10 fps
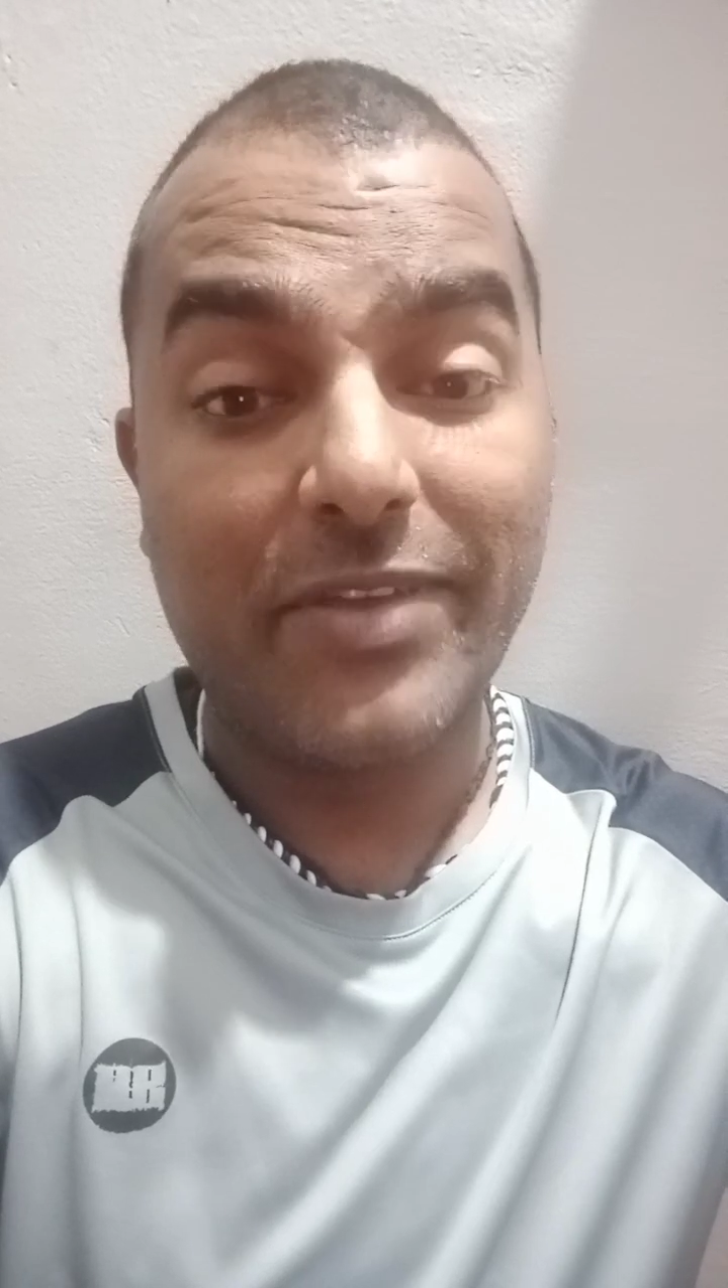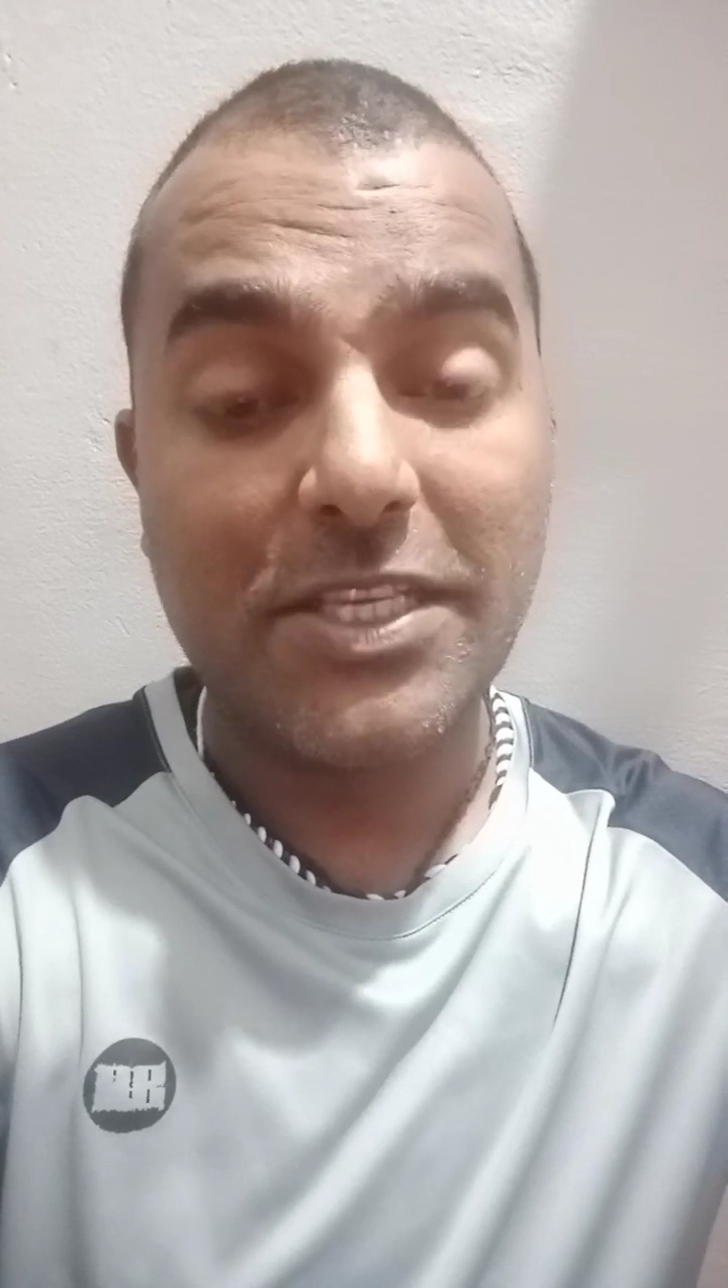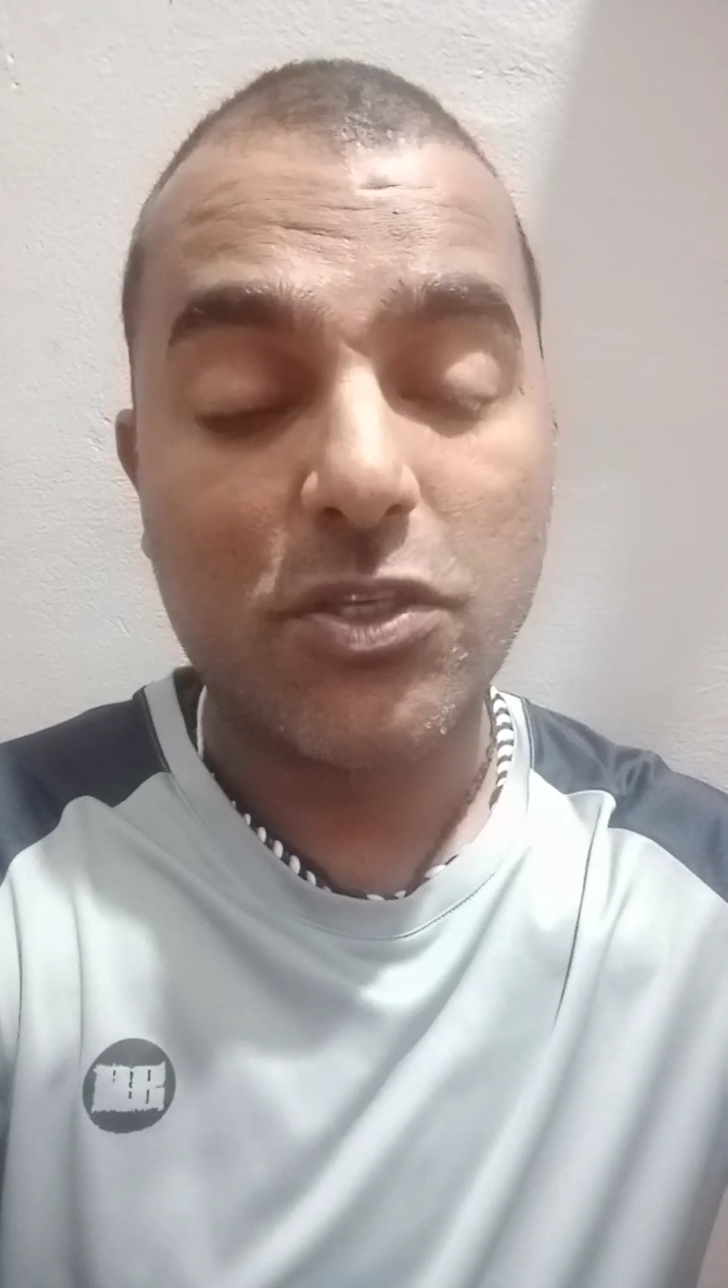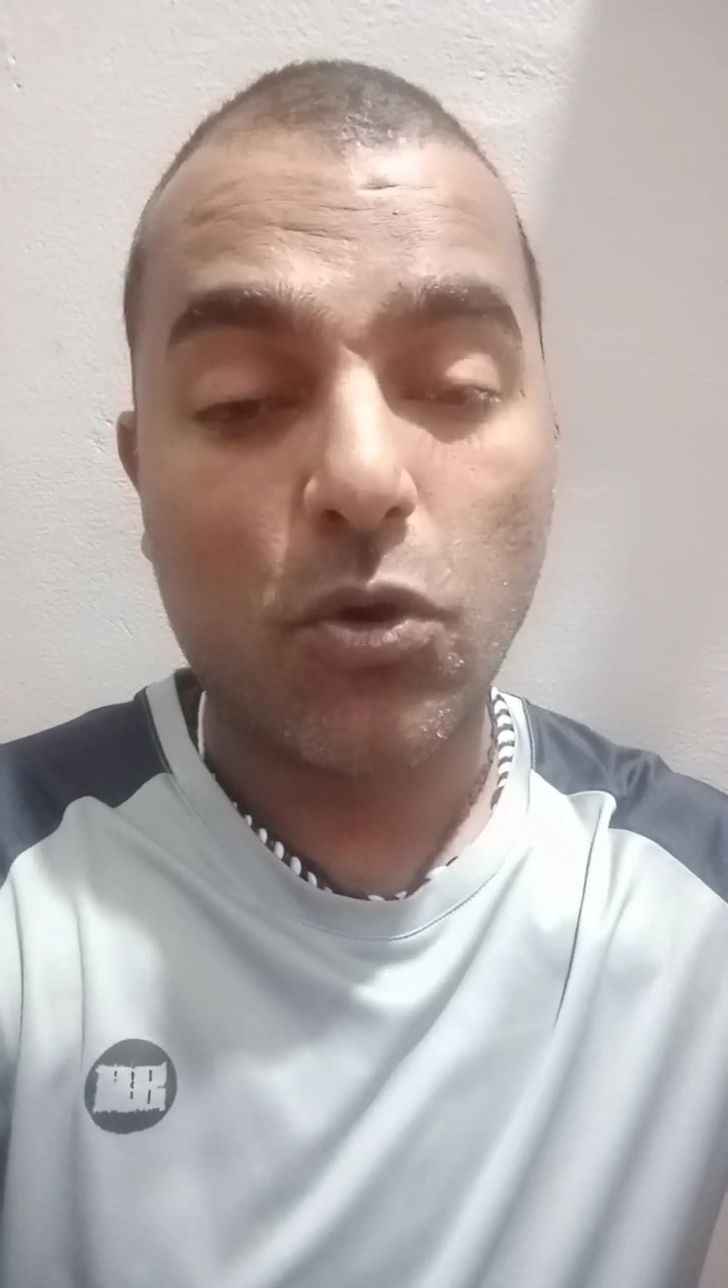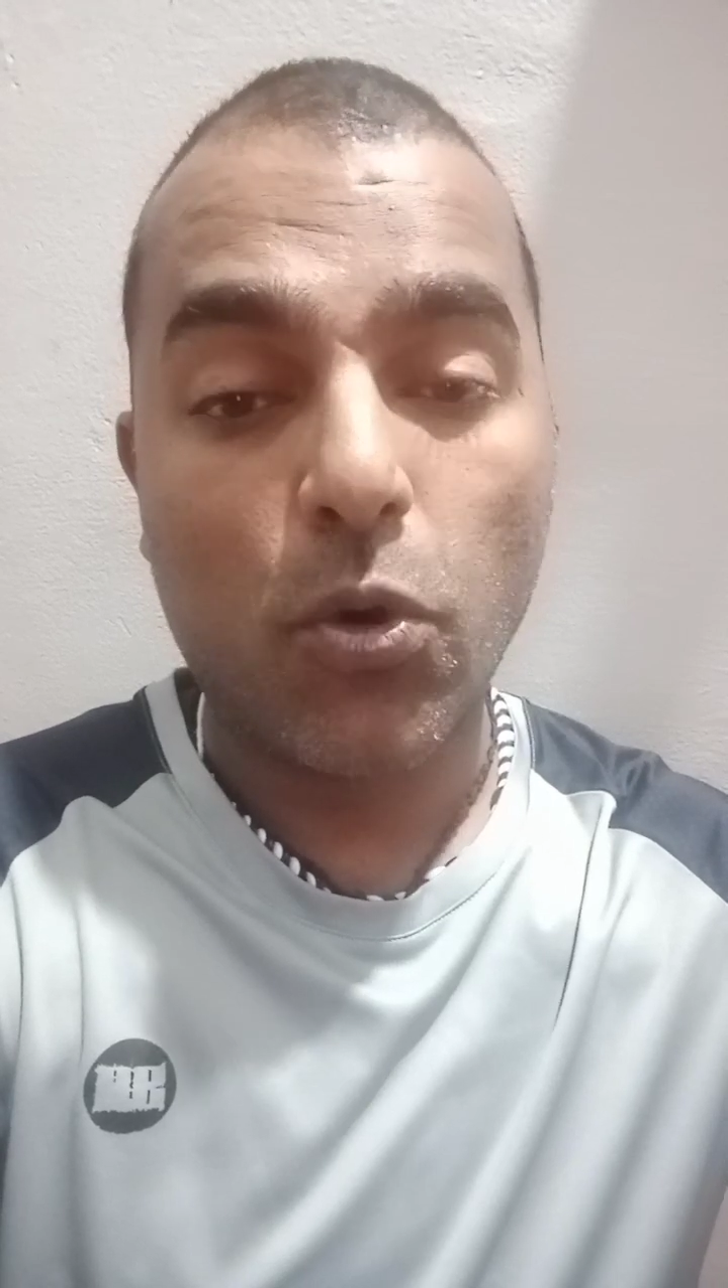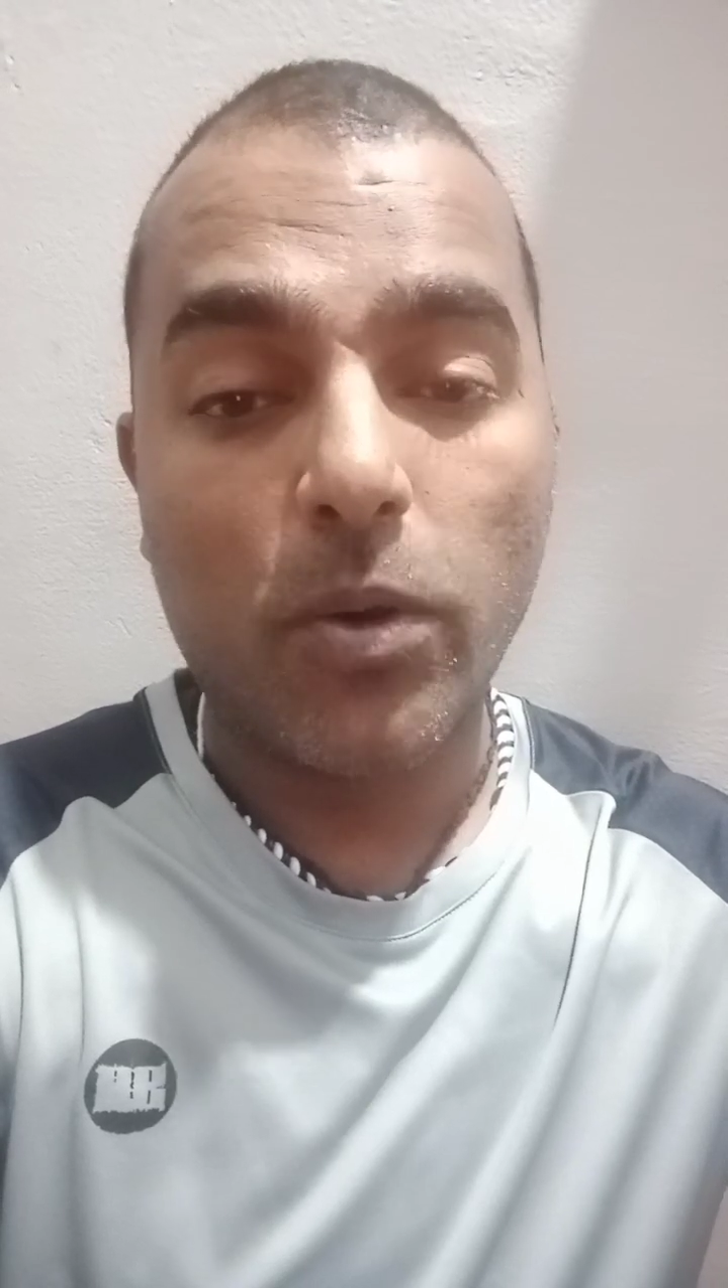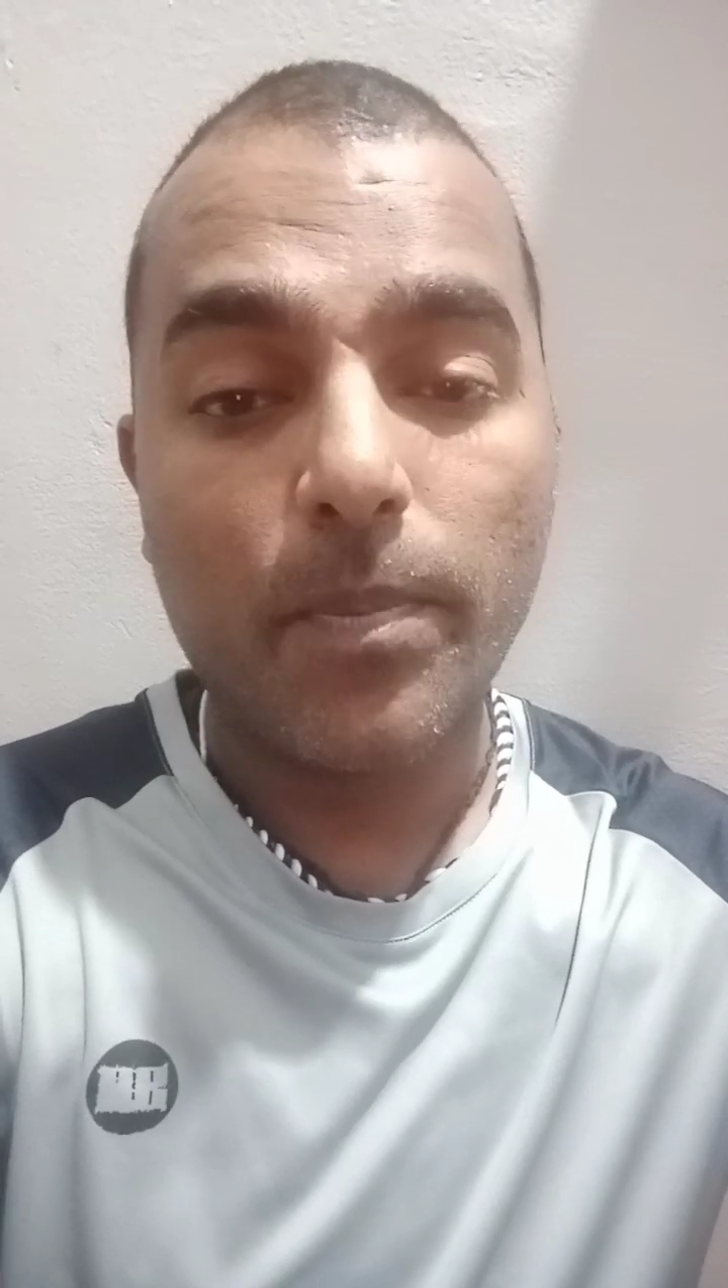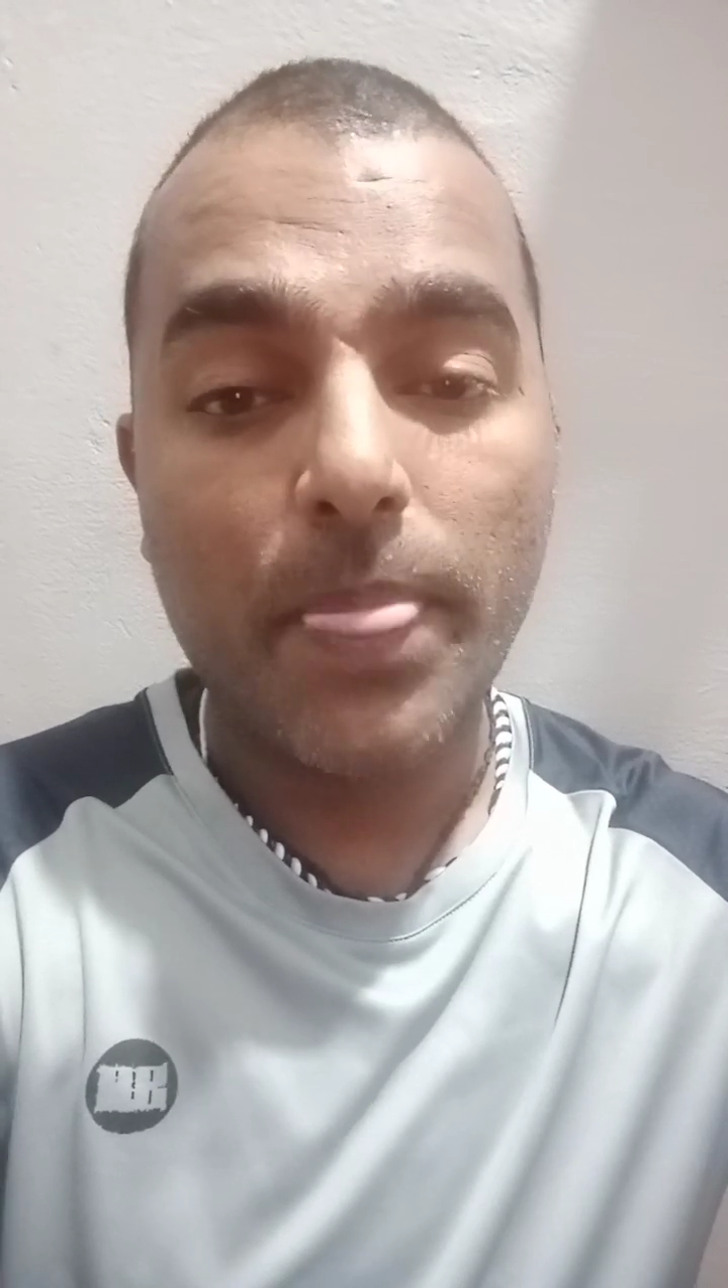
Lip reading: He scored